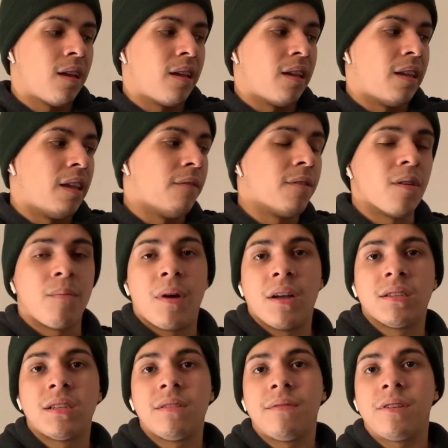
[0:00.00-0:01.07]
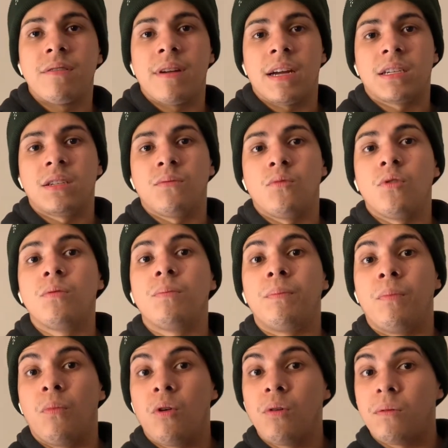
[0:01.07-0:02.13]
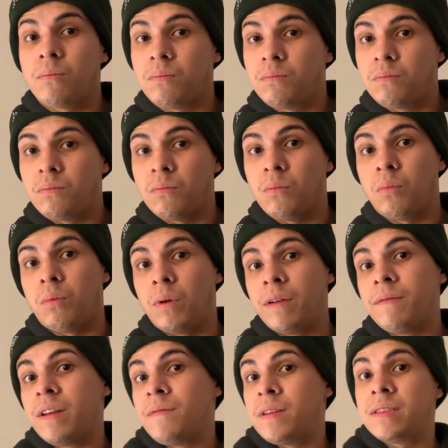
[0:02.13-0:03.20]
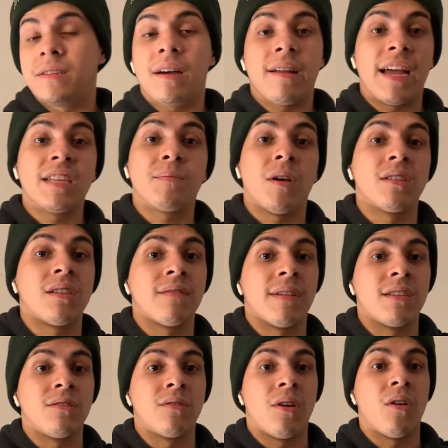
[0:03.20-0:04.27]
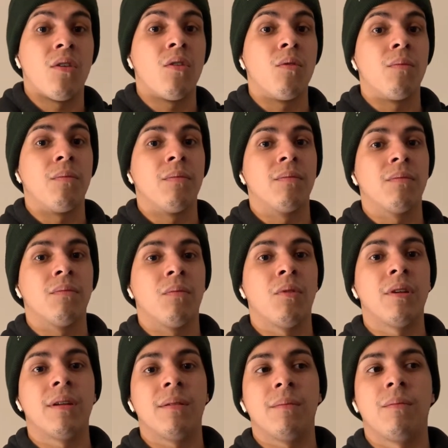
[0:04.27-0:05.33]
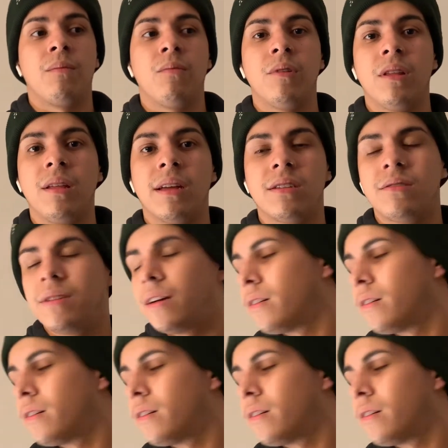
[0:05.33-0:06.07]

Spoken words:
even a positive interaction will, even if it's not as positive as you'd hope, wouldn't really let you down.